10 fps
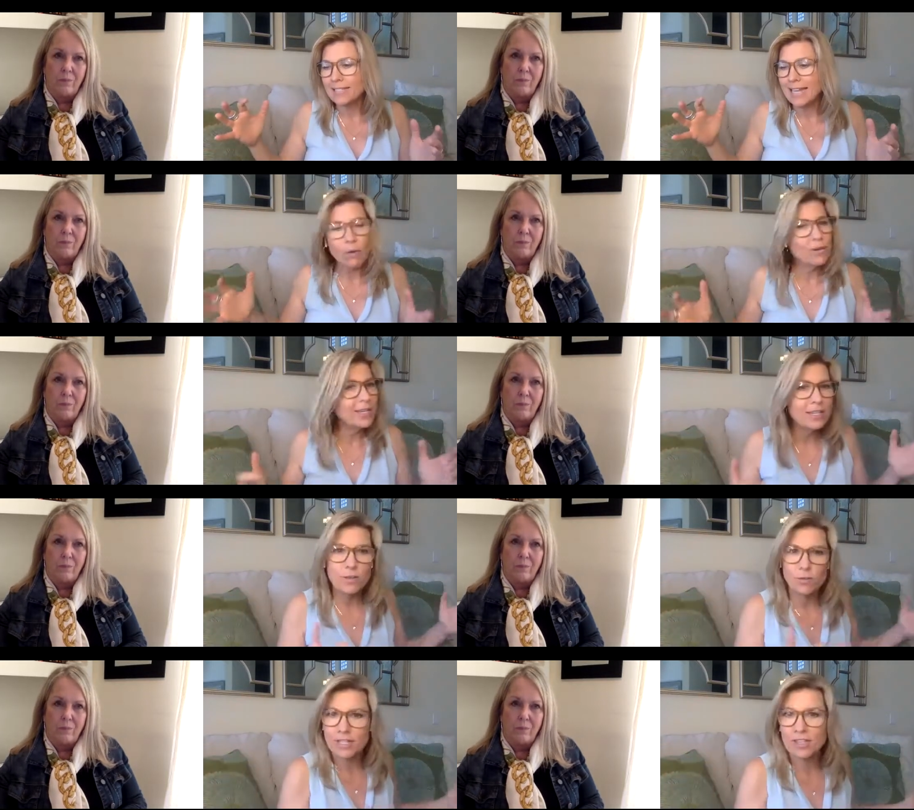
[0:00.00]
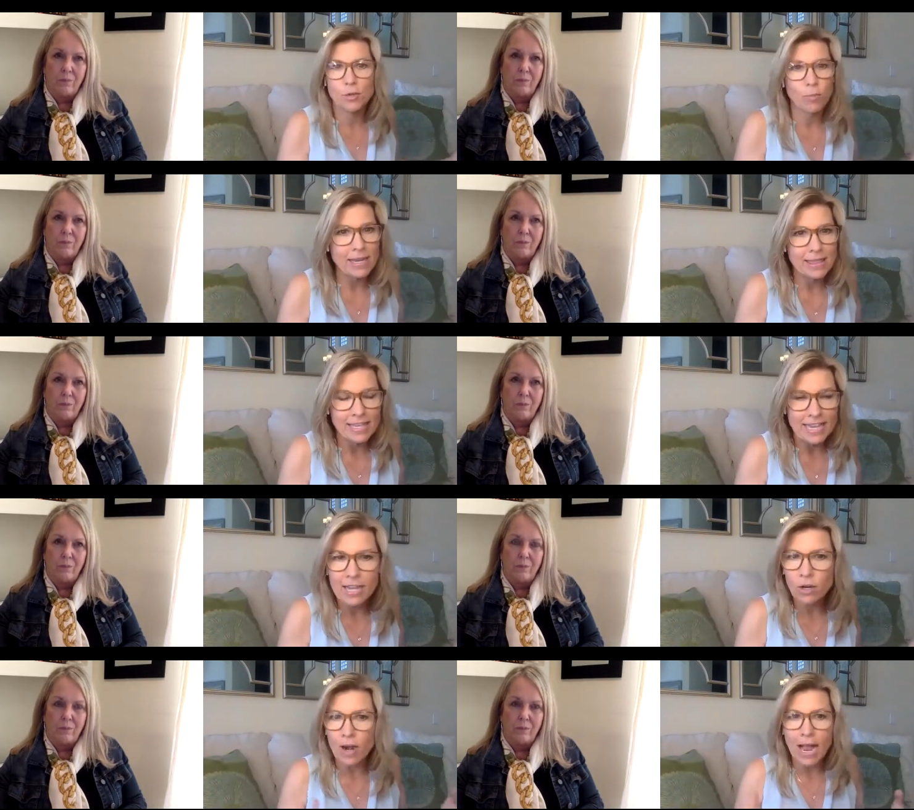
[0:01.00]
Speaker 1: doubted you did the right
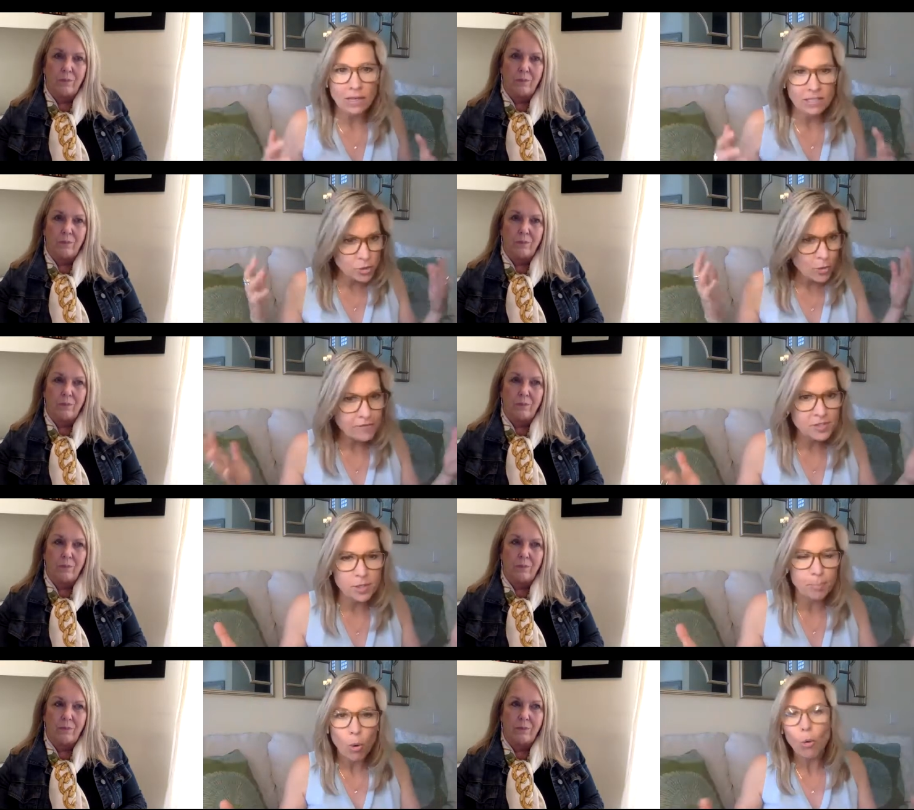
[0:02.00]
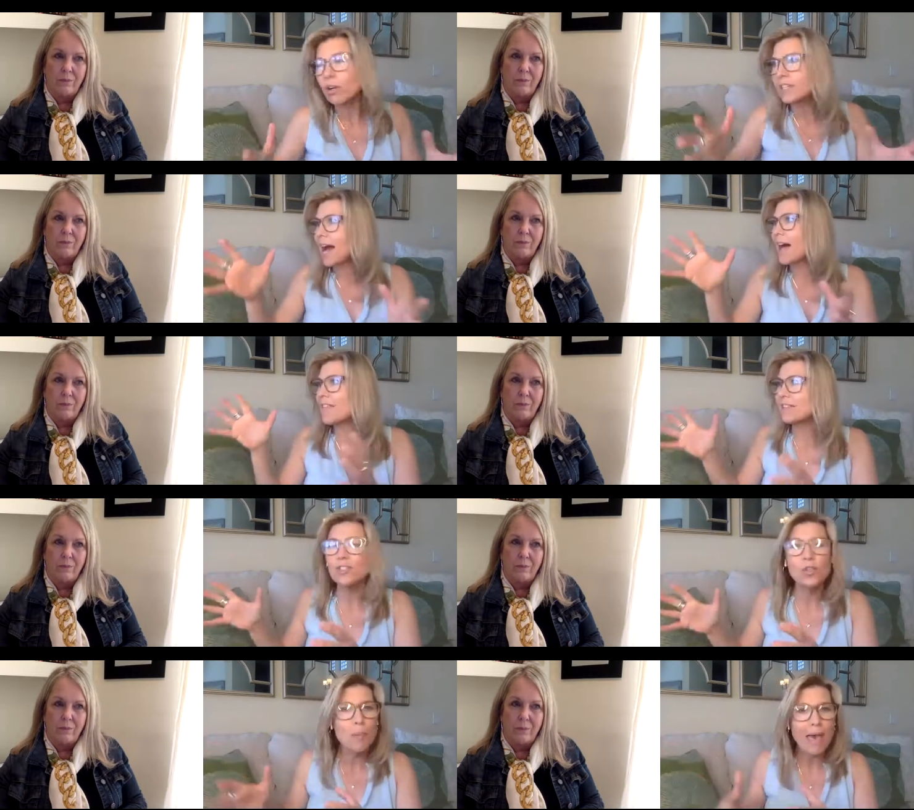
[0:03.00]
thing or how, did you have support on
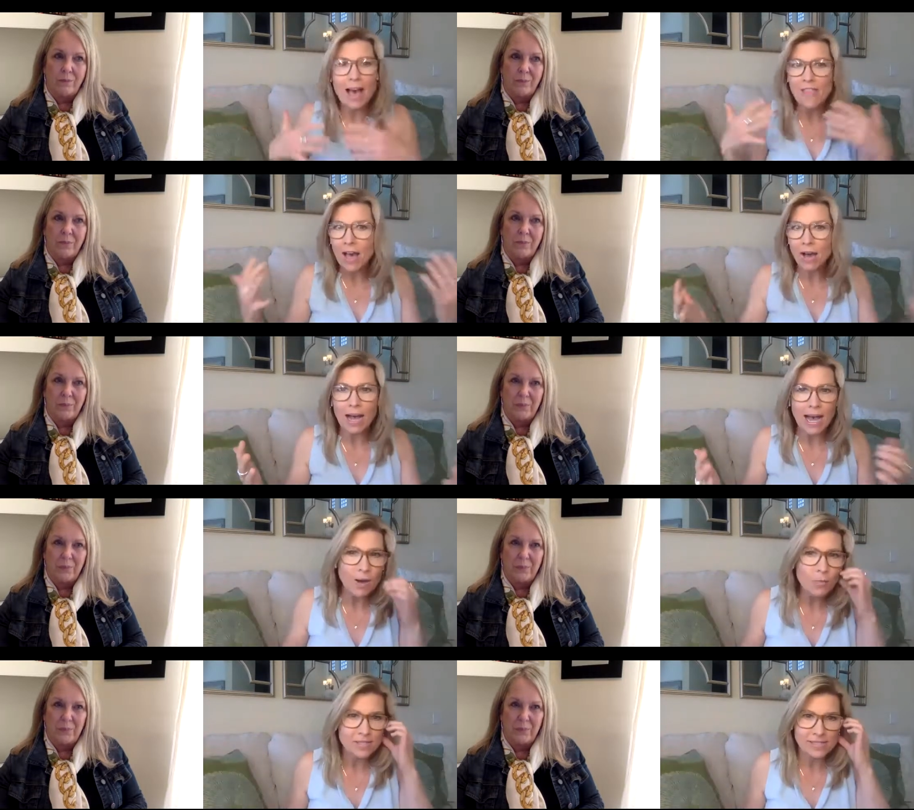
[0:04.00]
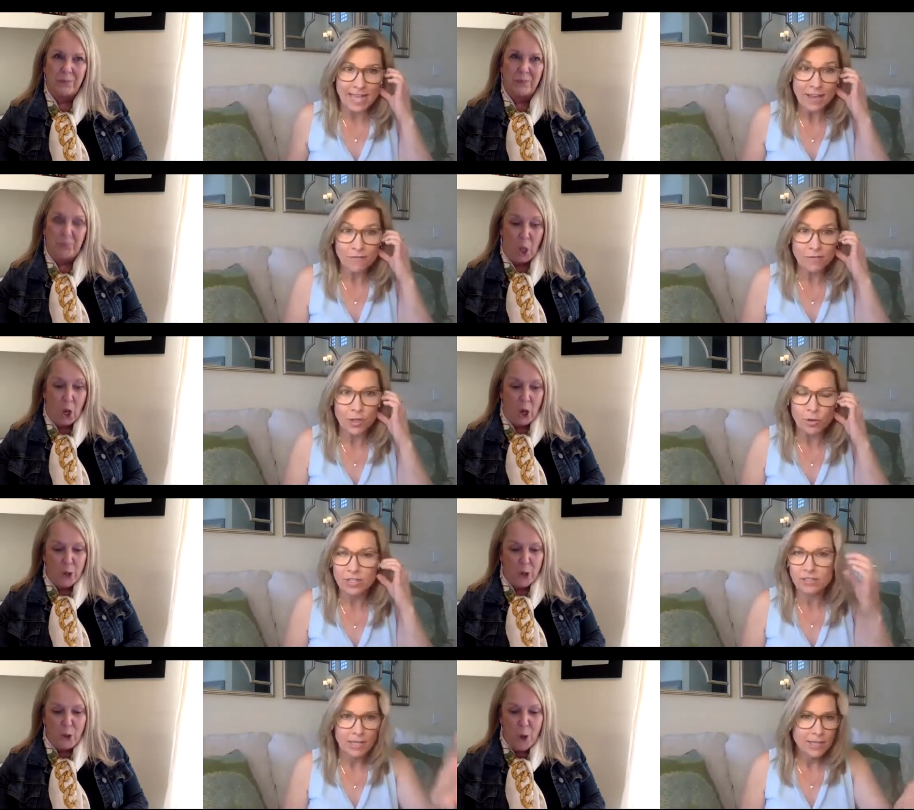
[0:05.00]
this new path how, how was that for you
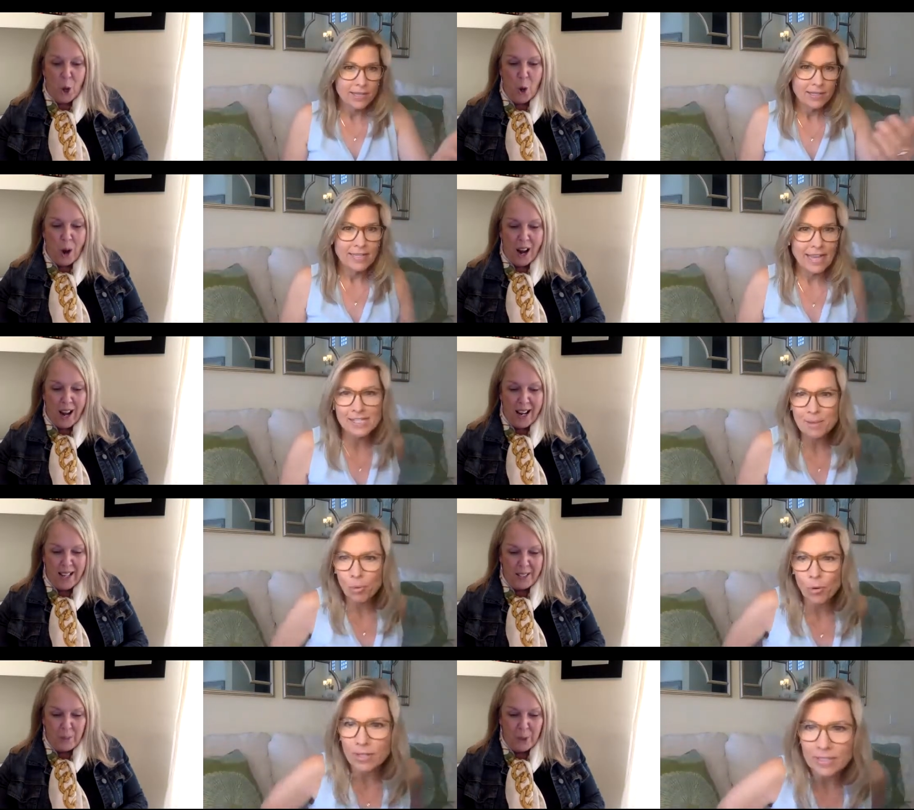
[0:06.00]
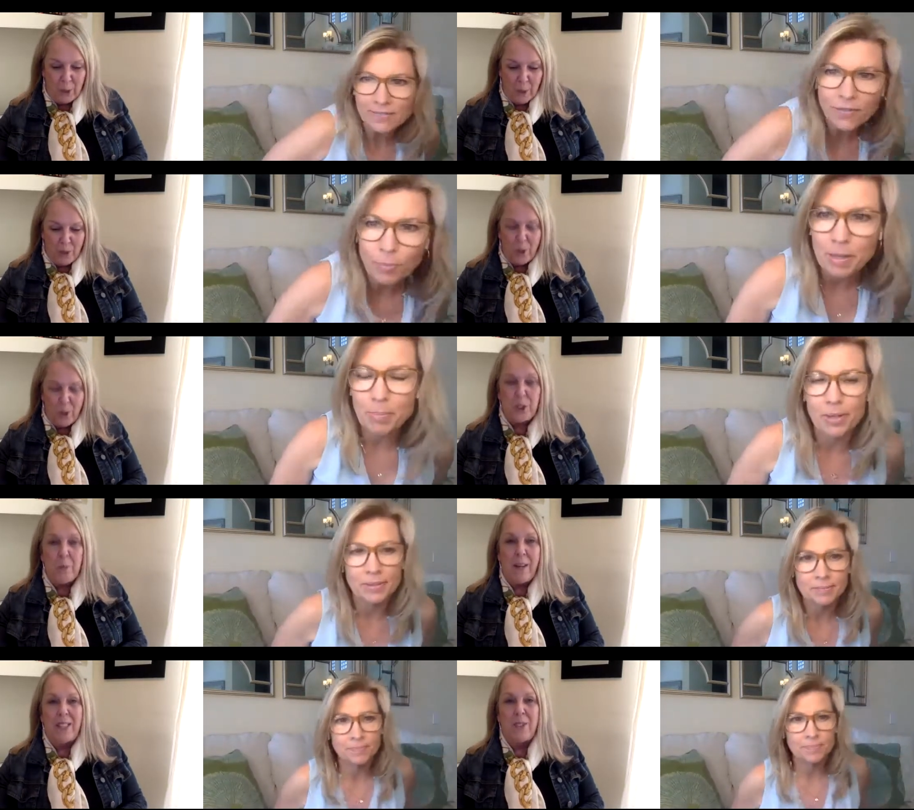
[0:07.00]
Speaker 2: so i you know i trusted my
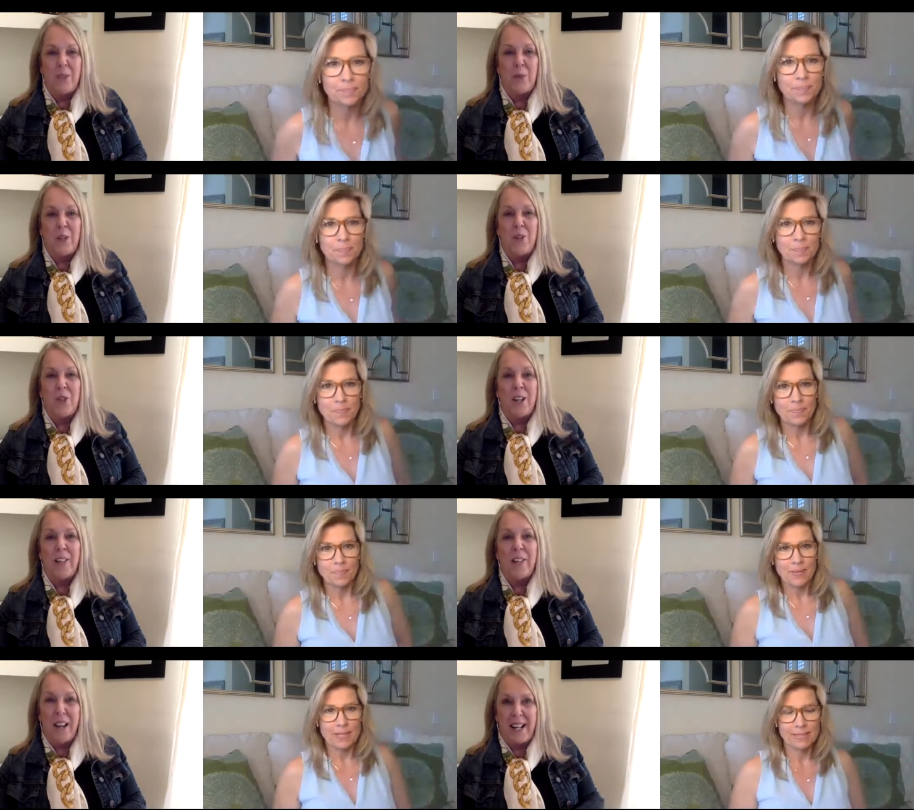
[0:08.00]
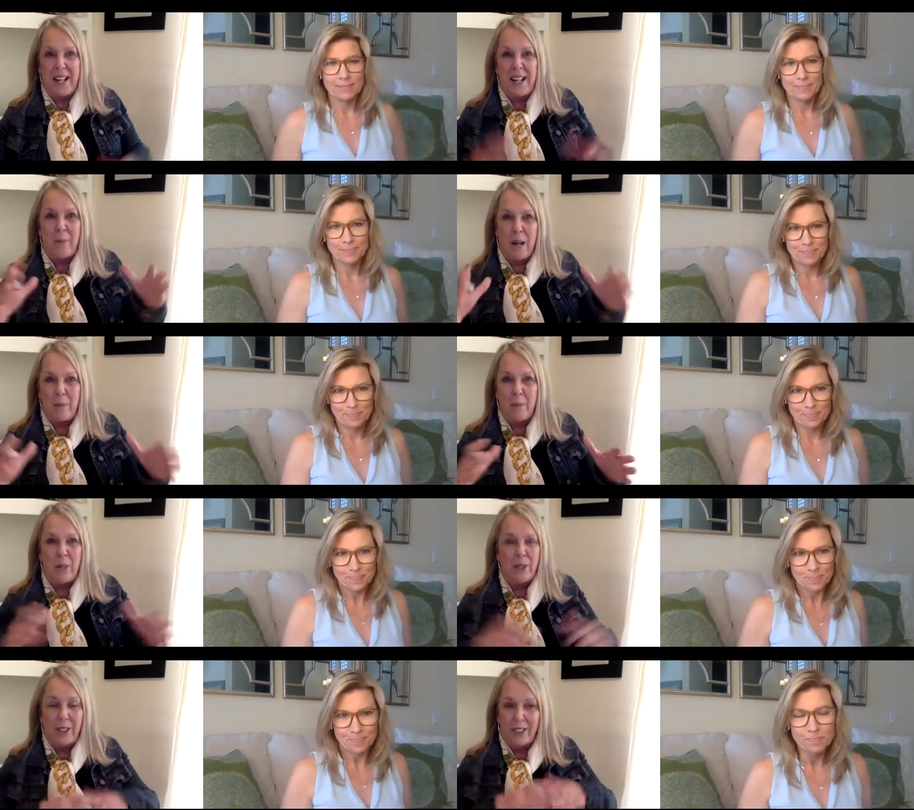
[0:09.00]
intuition here i am i'm
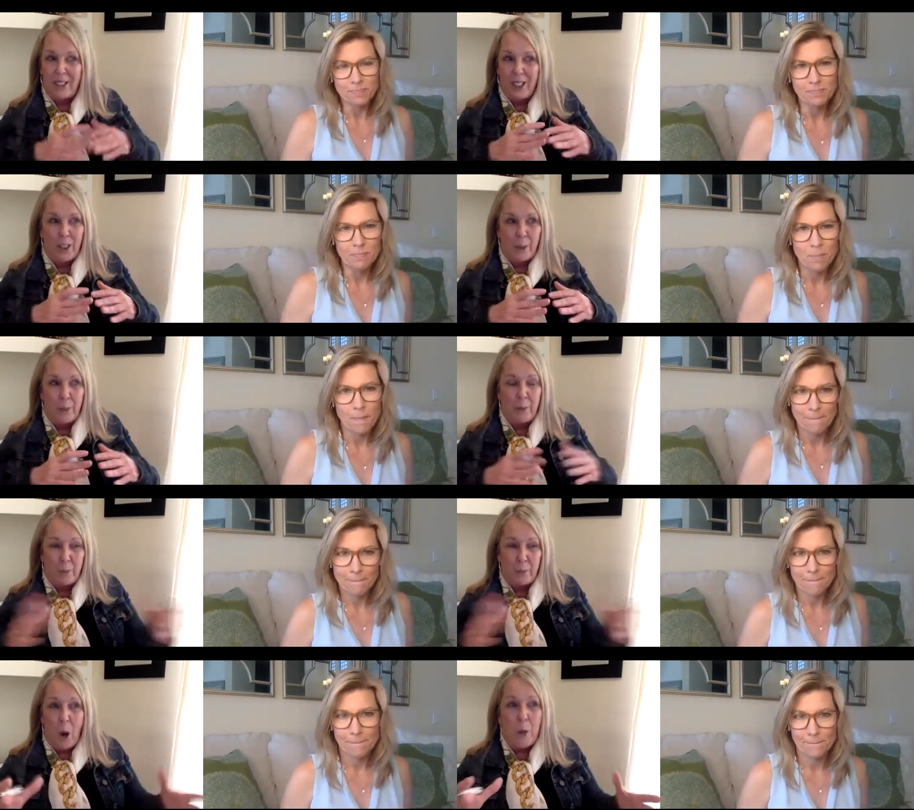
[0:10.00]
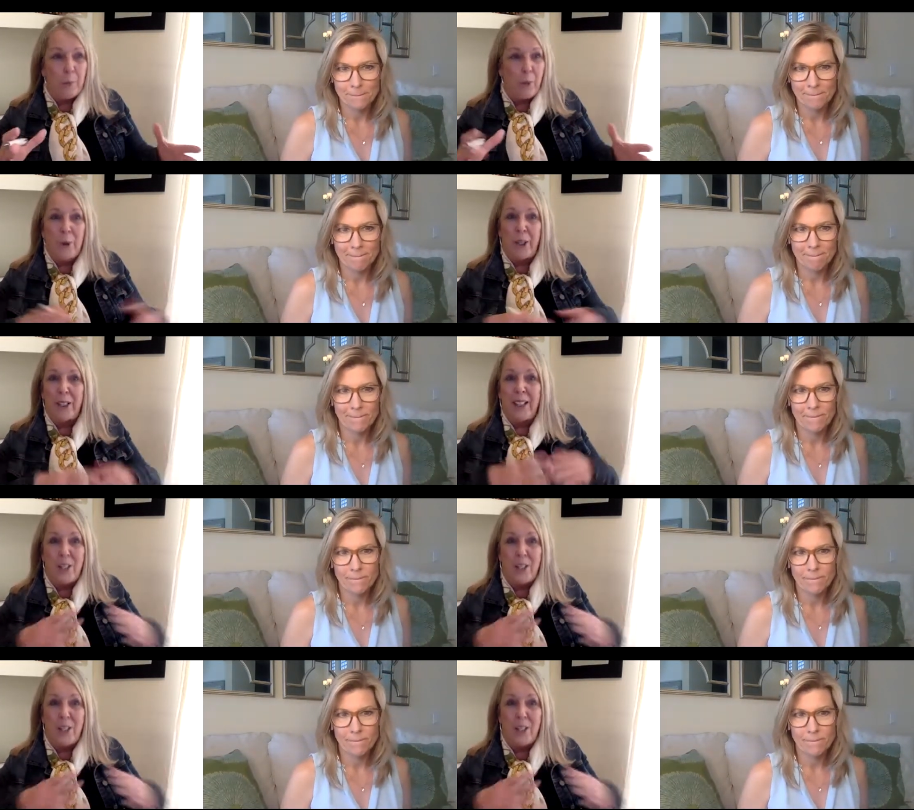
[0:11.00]
heartbroken and